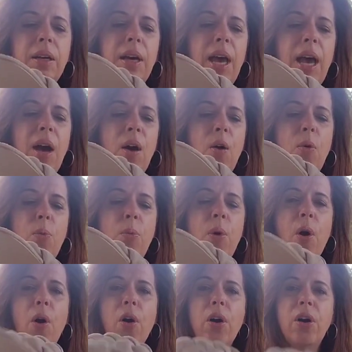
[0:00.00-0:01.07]
Cal
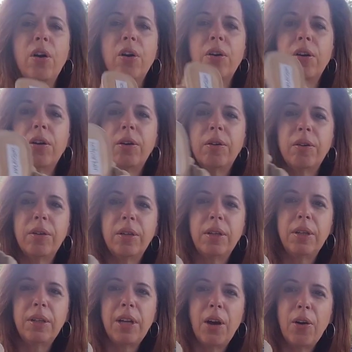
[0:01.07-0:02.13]
Parker.
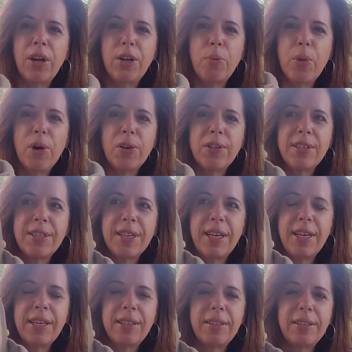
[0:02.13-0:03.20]
Y'all hear the birds
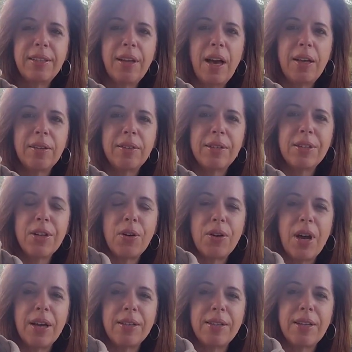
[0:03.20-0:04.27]
singing? Ah, so
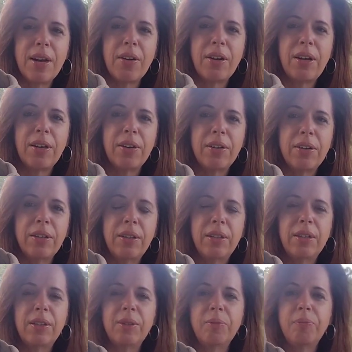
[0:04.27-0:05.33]
nice out here.
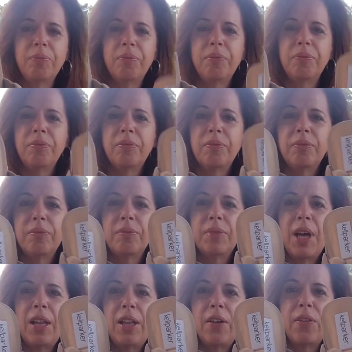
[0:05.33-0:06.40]

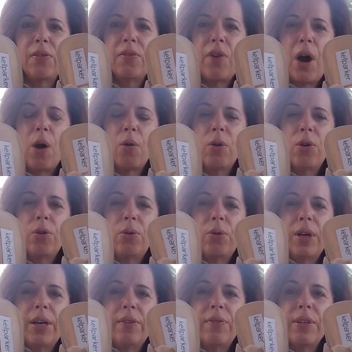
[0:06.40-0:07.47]
I love the fall cool
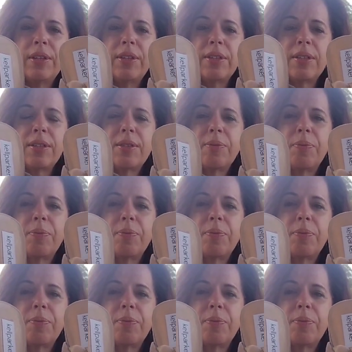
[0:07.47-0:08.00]
evenings.